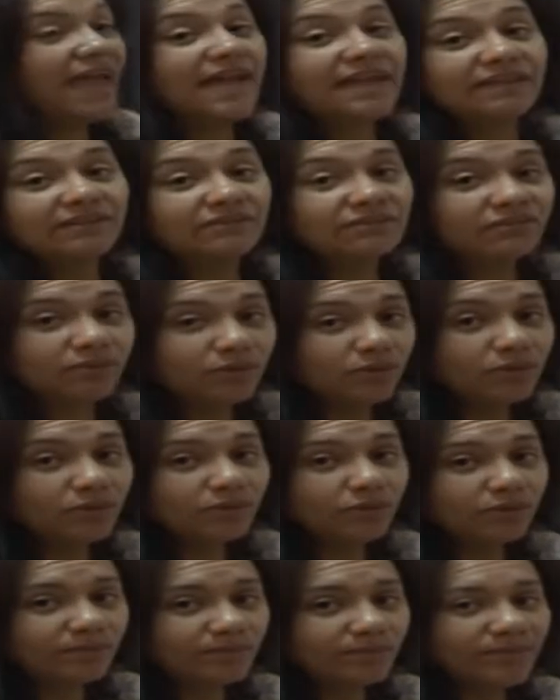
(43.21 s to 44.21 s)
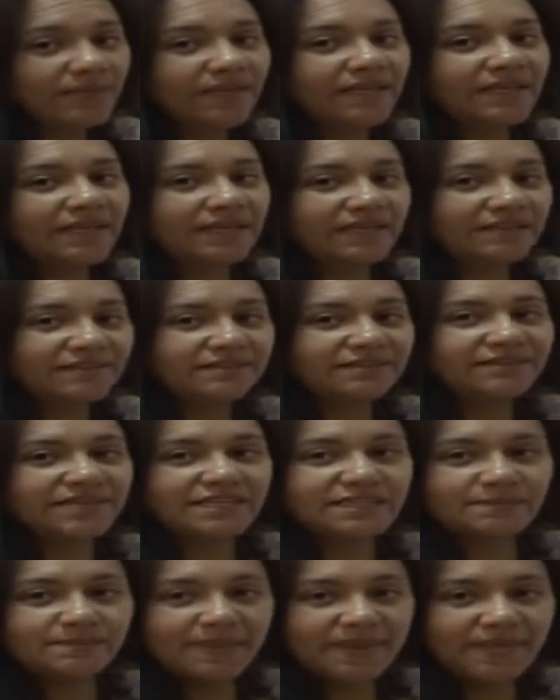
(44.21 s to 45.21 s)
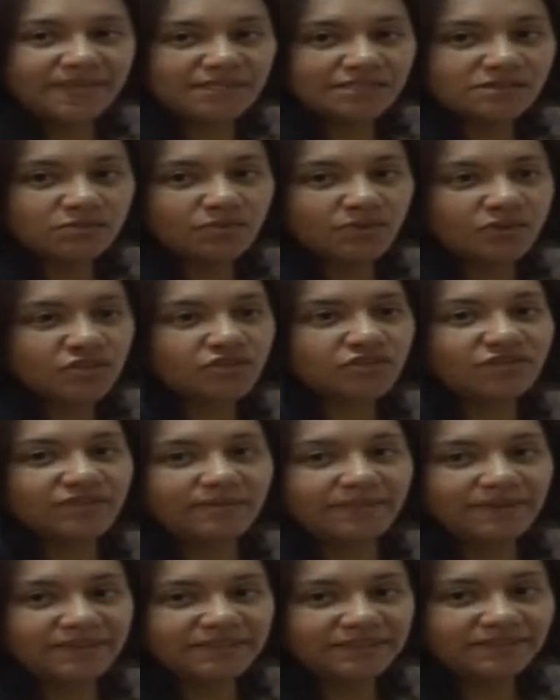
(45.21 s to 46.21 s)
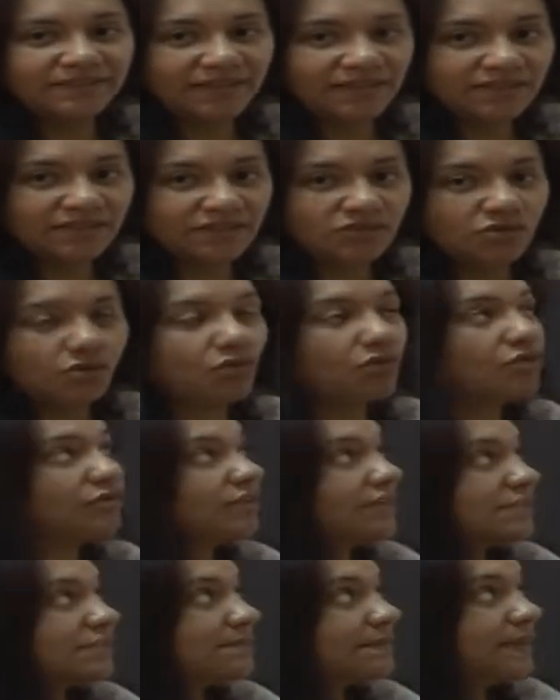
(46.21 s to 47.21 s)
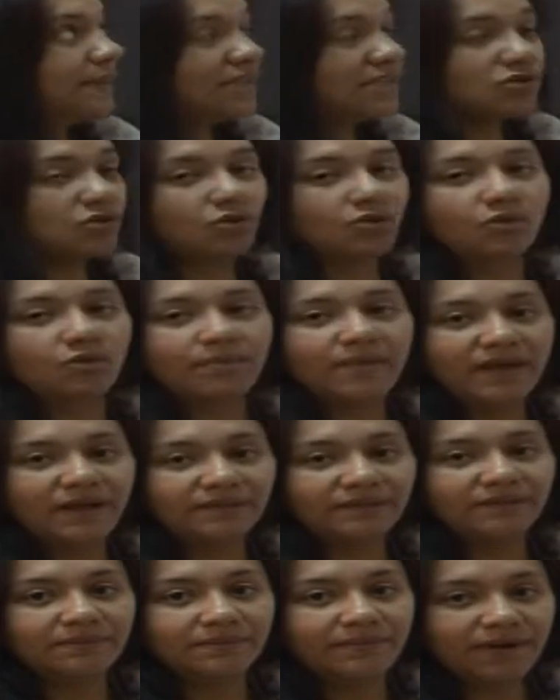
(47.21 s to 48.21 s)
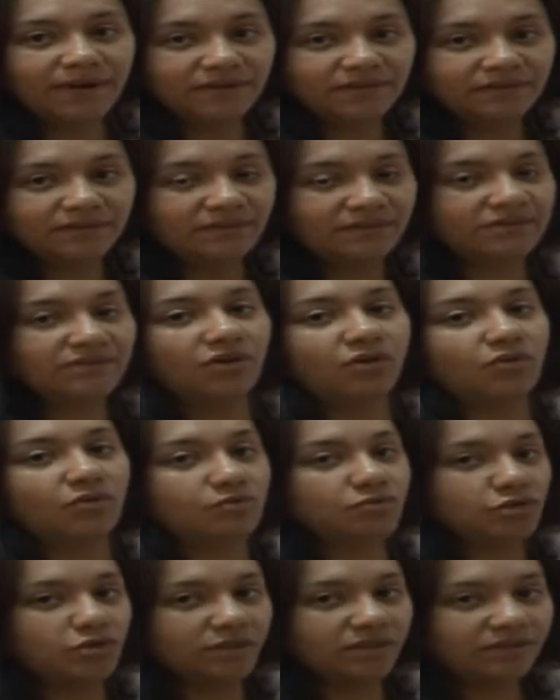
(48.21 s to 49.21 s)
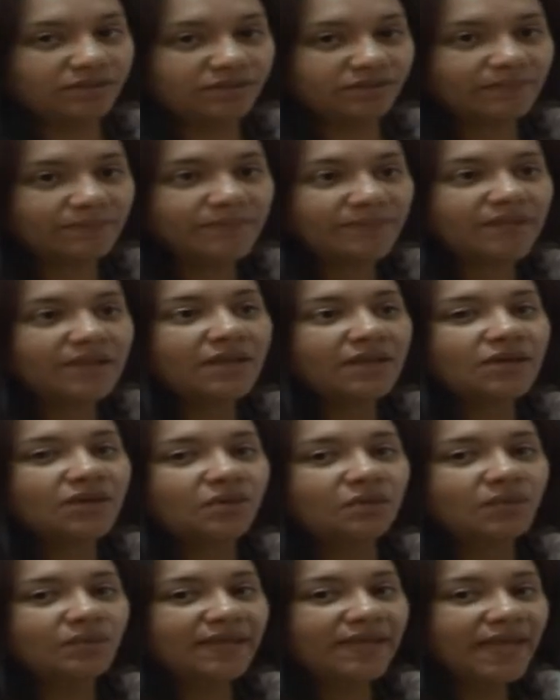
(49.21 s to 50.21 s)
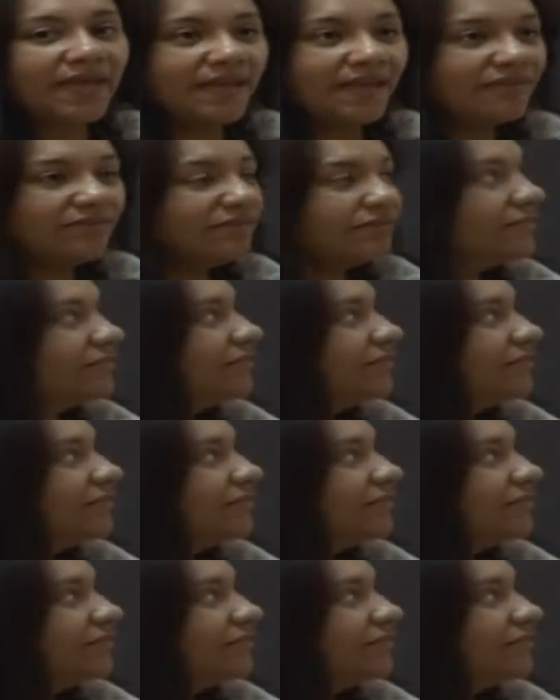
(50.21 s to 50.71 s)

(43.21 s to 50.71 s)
and volume is the space which the body takes or the space occupied by the object. We have